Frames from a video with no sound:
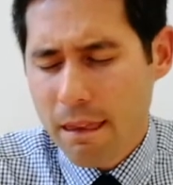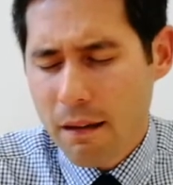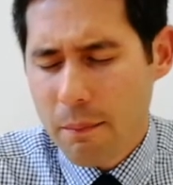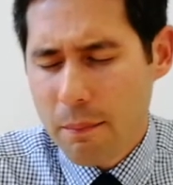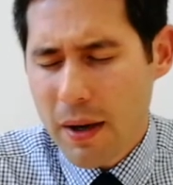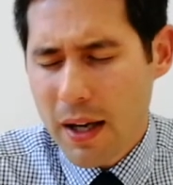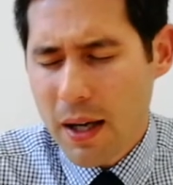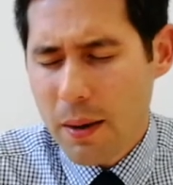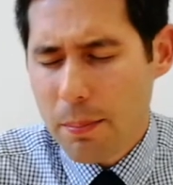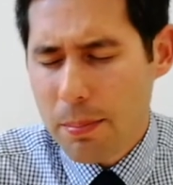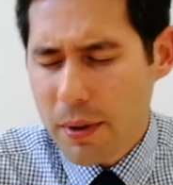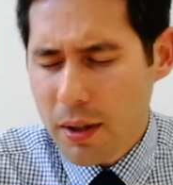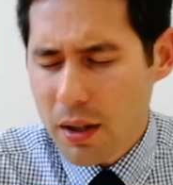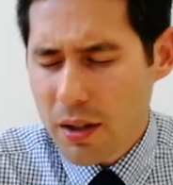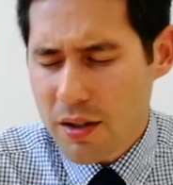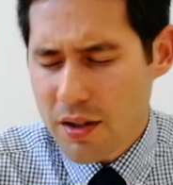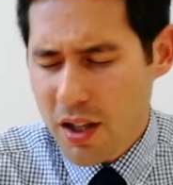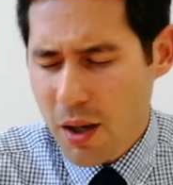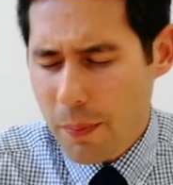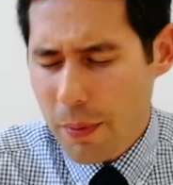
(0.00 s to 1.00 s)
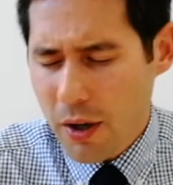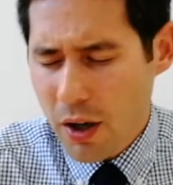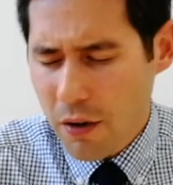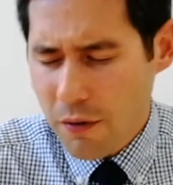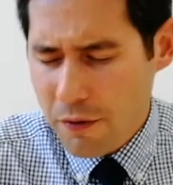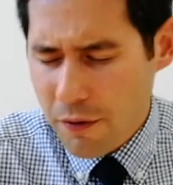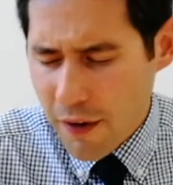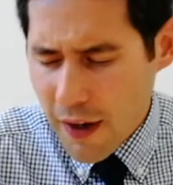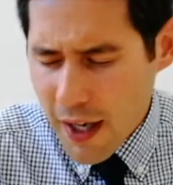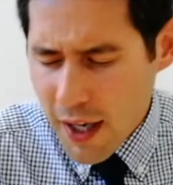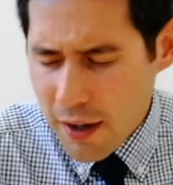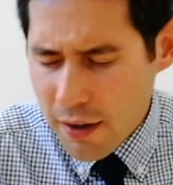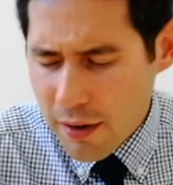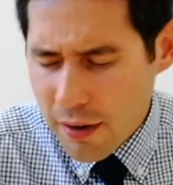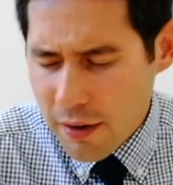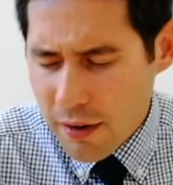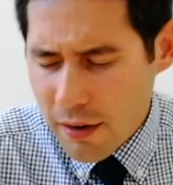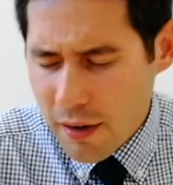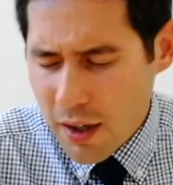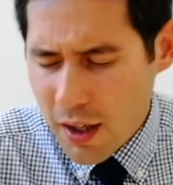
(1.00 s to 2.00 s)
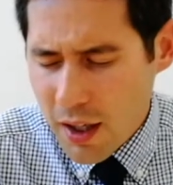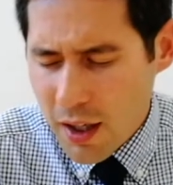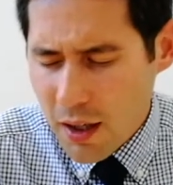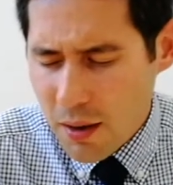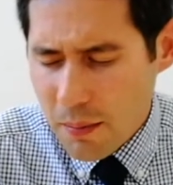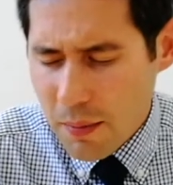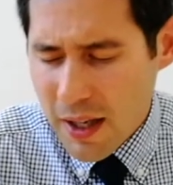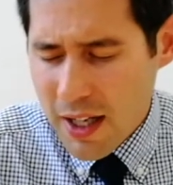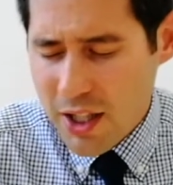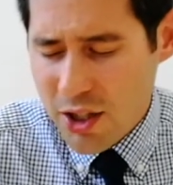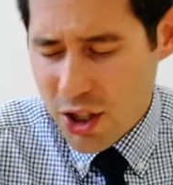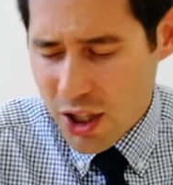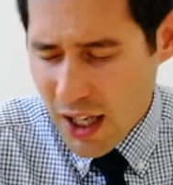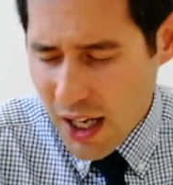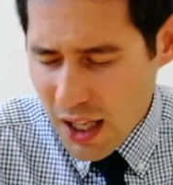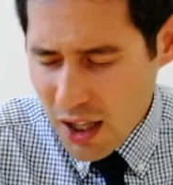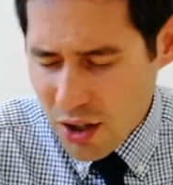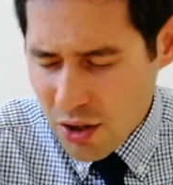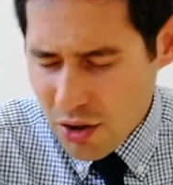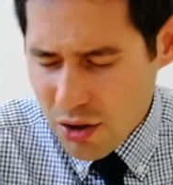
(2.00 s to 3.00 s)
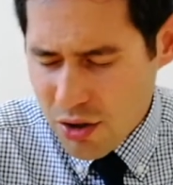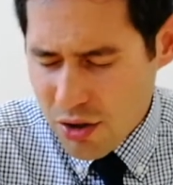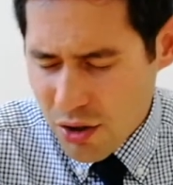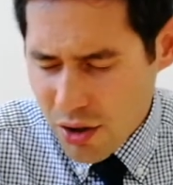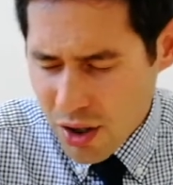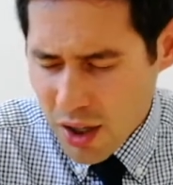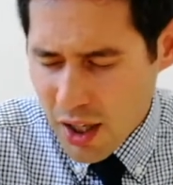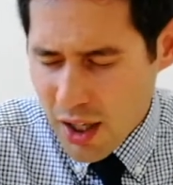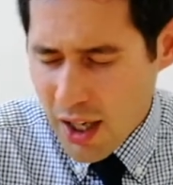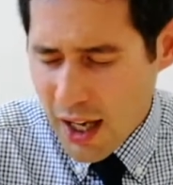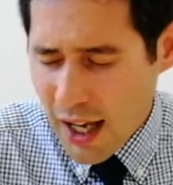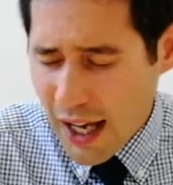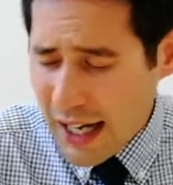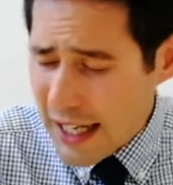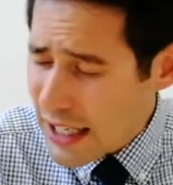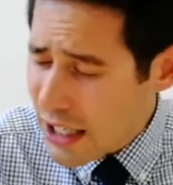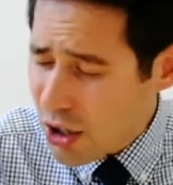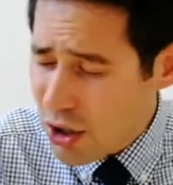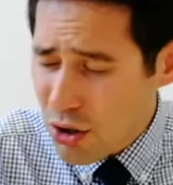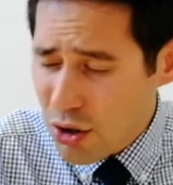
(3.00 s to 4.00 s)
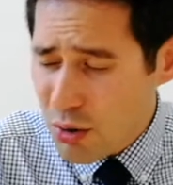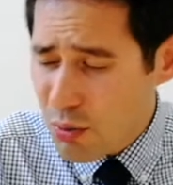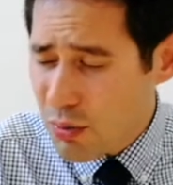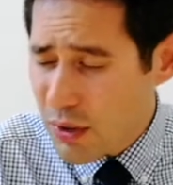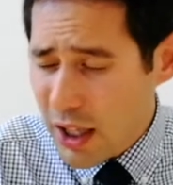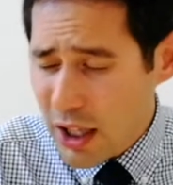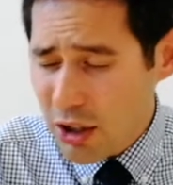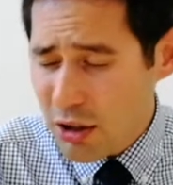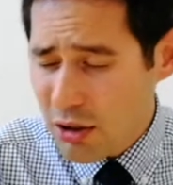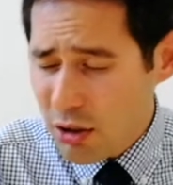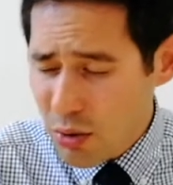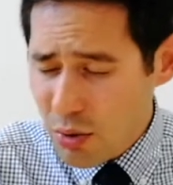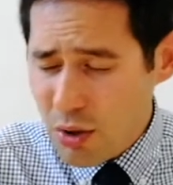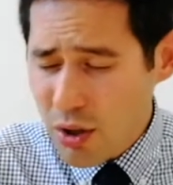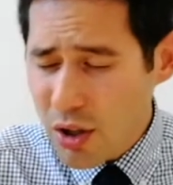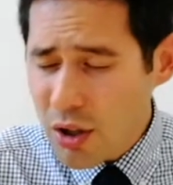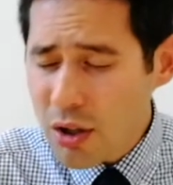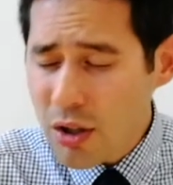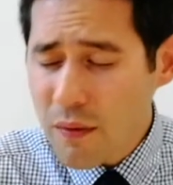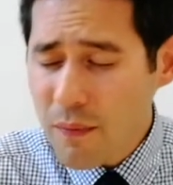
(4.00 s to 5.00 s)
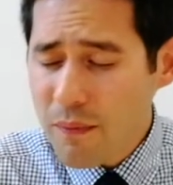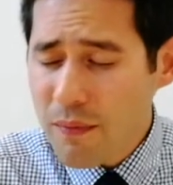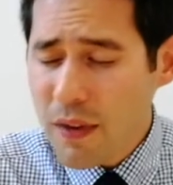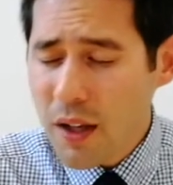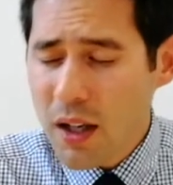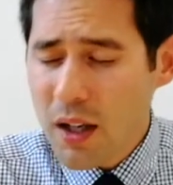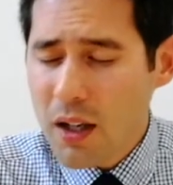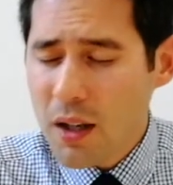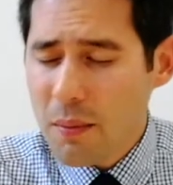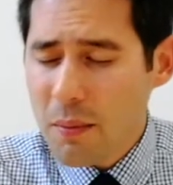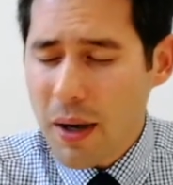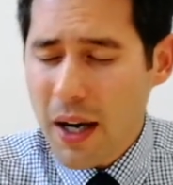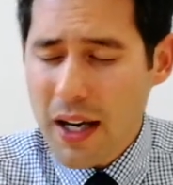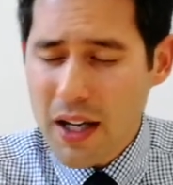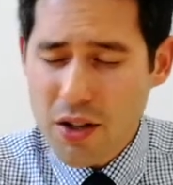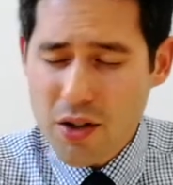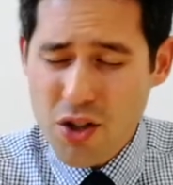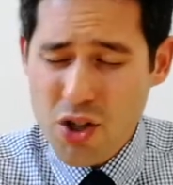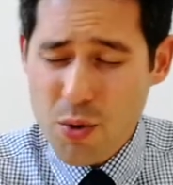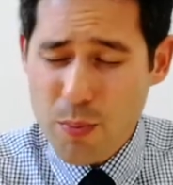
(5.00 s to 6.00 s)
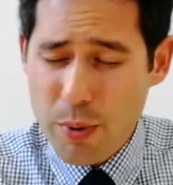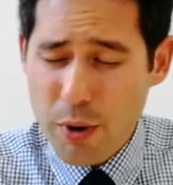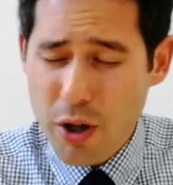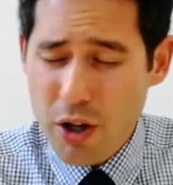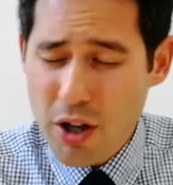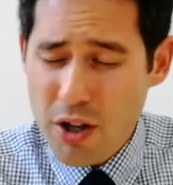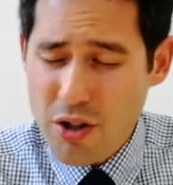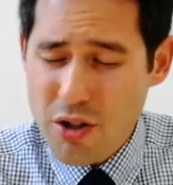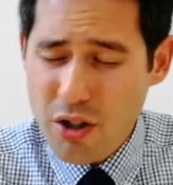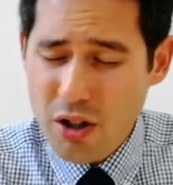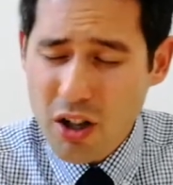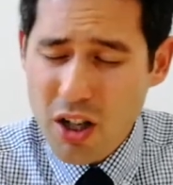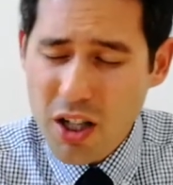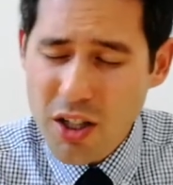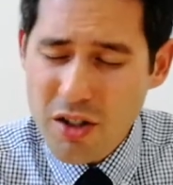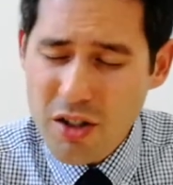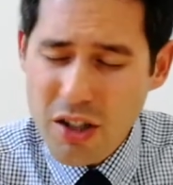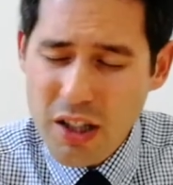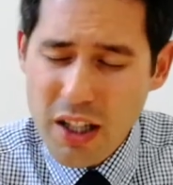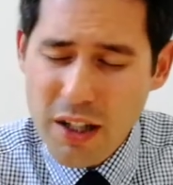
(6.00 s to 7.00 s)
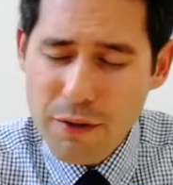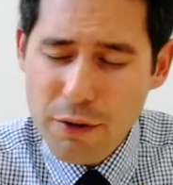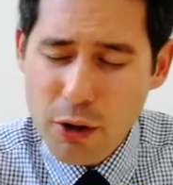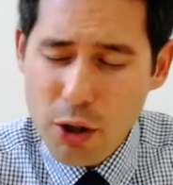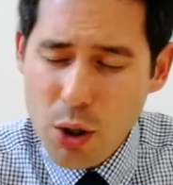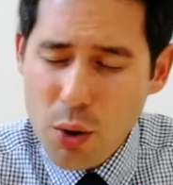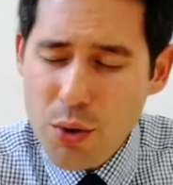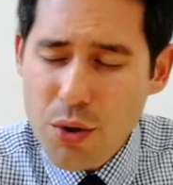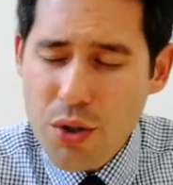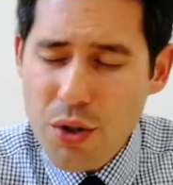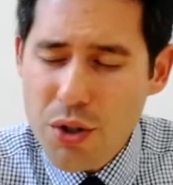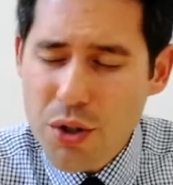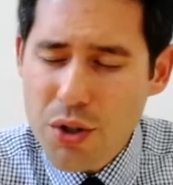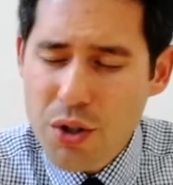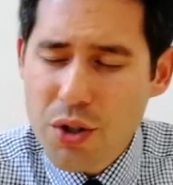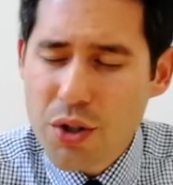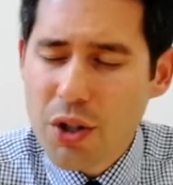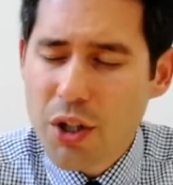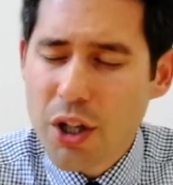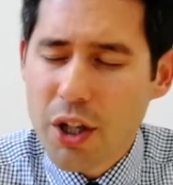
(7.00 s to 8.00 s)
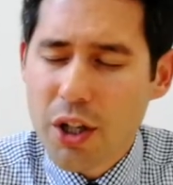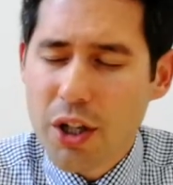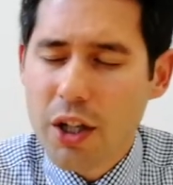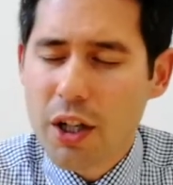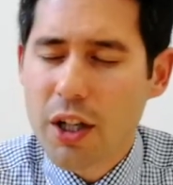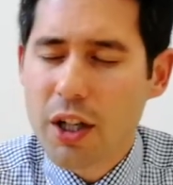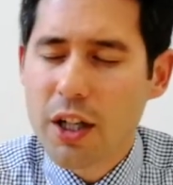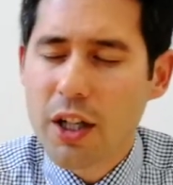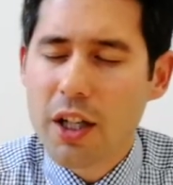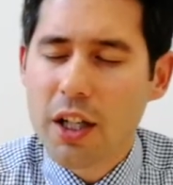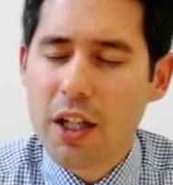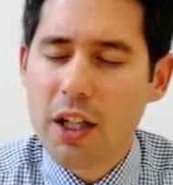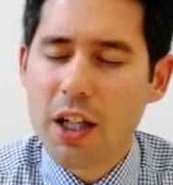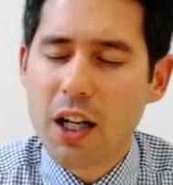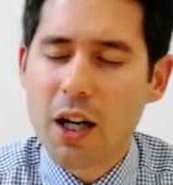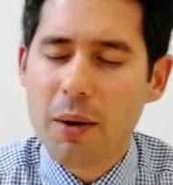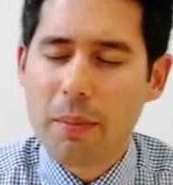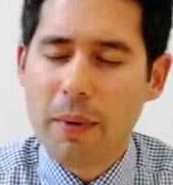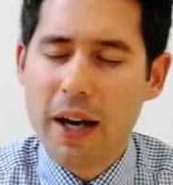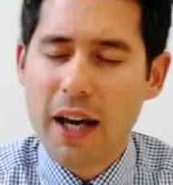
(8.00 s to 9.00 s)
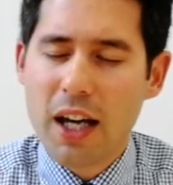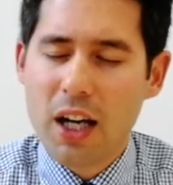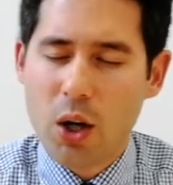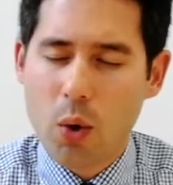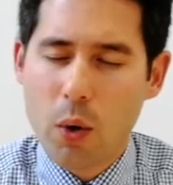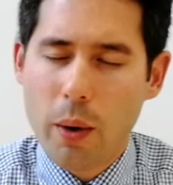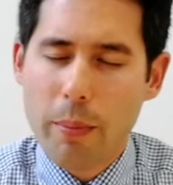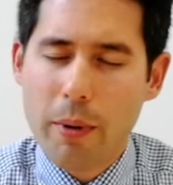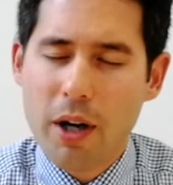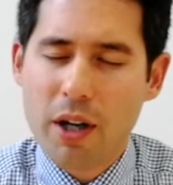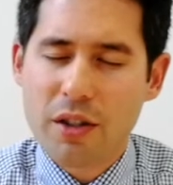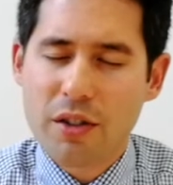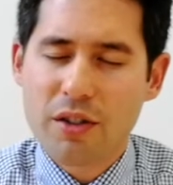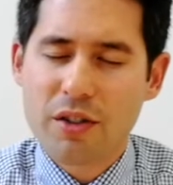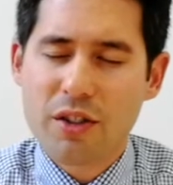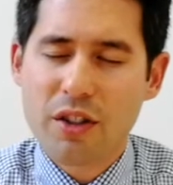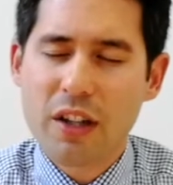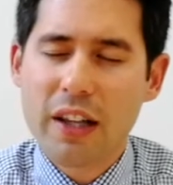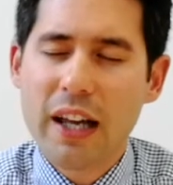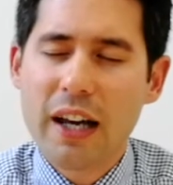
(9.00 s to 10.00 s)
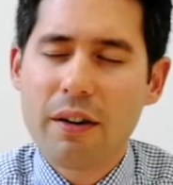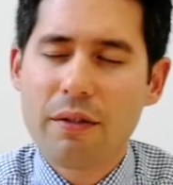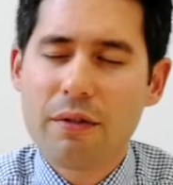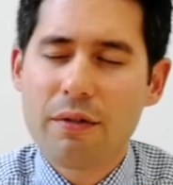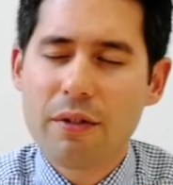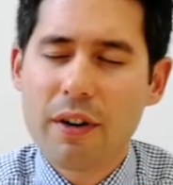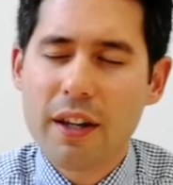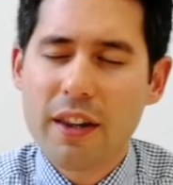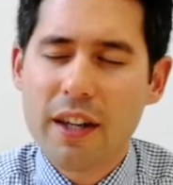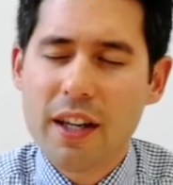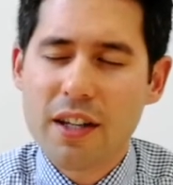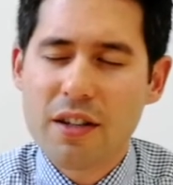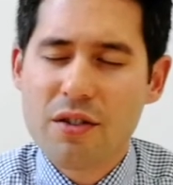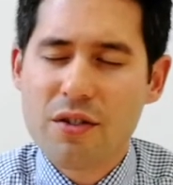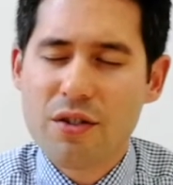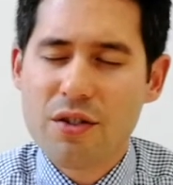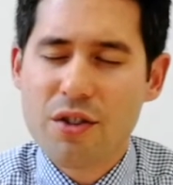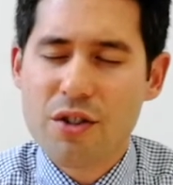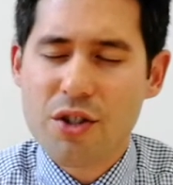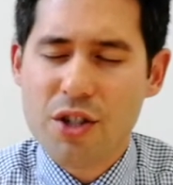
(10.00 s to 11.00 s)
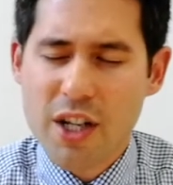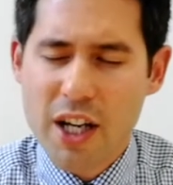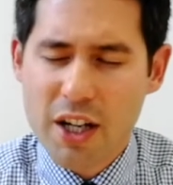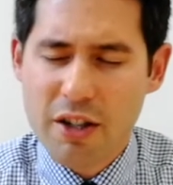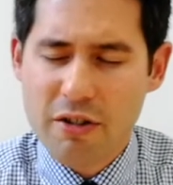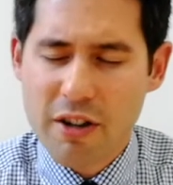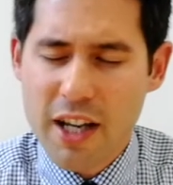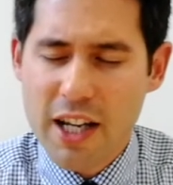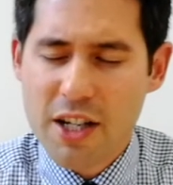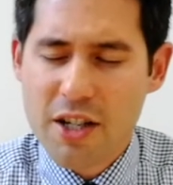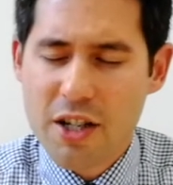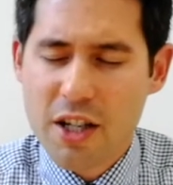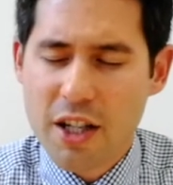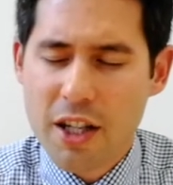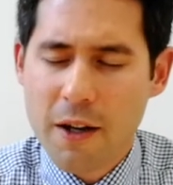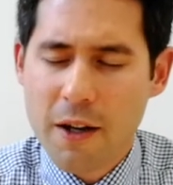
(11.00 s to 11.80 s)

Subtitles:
May it build us up in our faith. May it challenge any who don't yet know you. May it spur us on to live closer to you. And may it equip us to live in this generation.